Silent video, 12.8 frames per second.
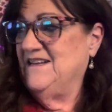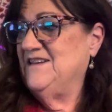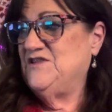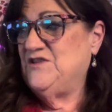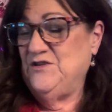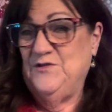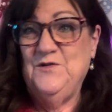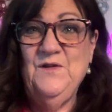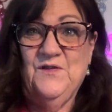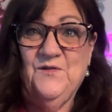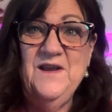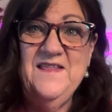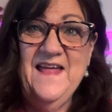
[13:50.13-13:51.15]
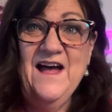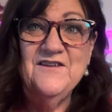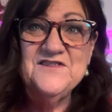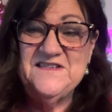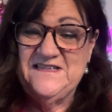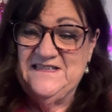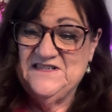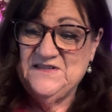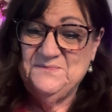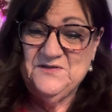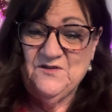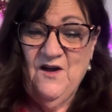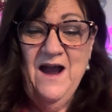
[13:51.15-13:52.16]
to 3,000
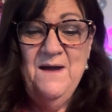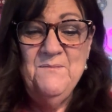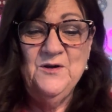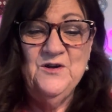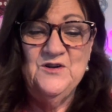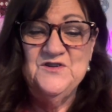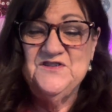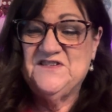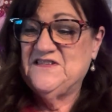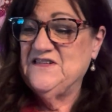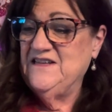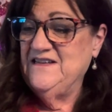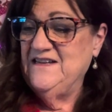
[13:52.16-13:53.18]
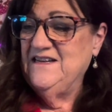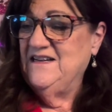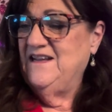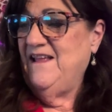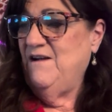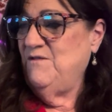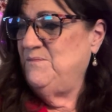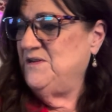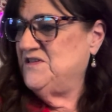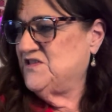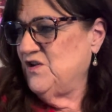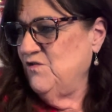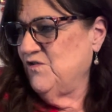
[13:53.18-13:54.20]
subscribers. That would be
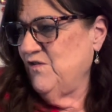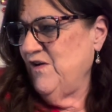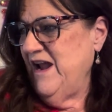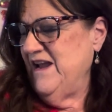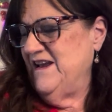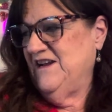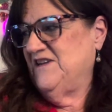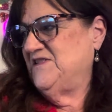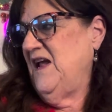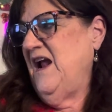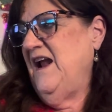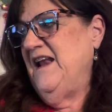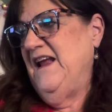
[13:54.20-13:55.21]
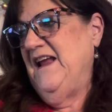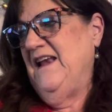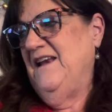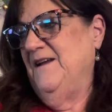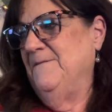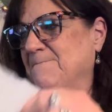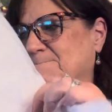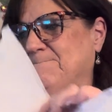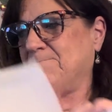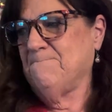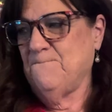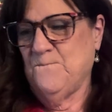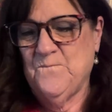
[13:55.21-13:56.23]
so great and exciting.
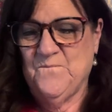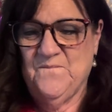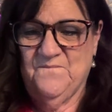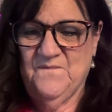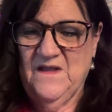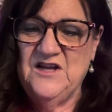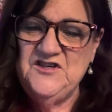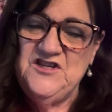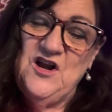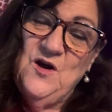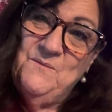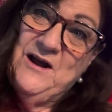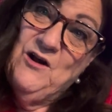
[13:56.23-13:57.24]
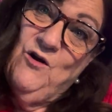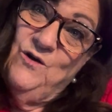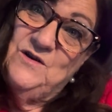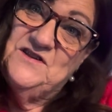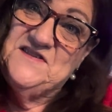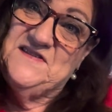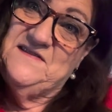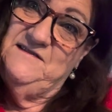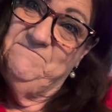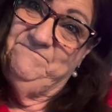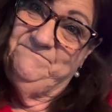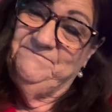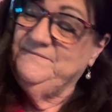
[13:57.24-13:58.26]
Because, you know, my goal is
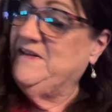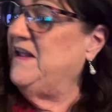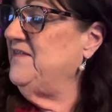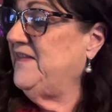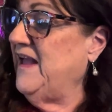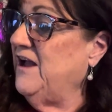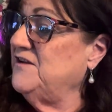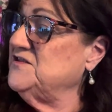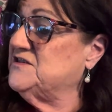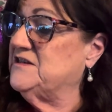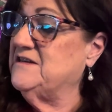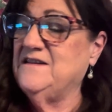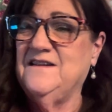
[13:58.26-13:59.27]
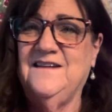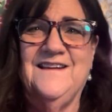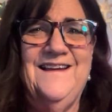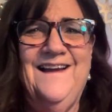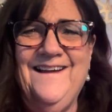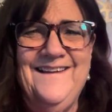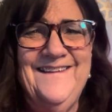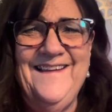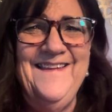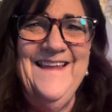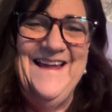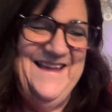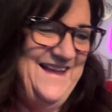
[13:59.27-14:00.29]
10,000.
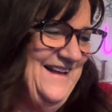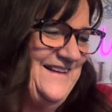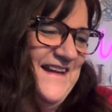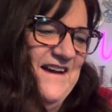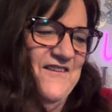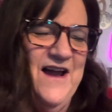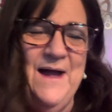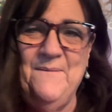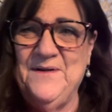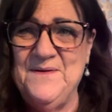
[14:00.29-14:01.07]
That'll never happen